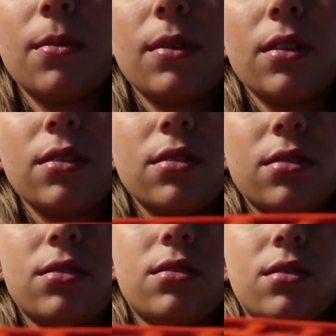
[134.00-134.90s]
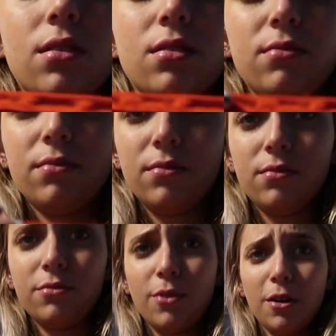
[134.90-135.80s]
I'm gonna
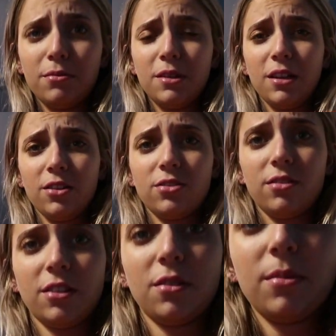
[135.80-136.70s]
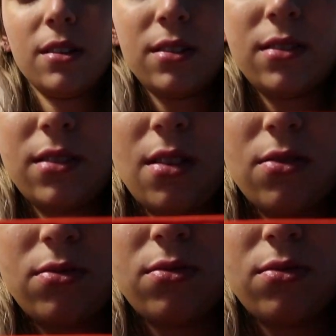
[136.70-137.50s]
wow, English, that's where I'm gonna sew.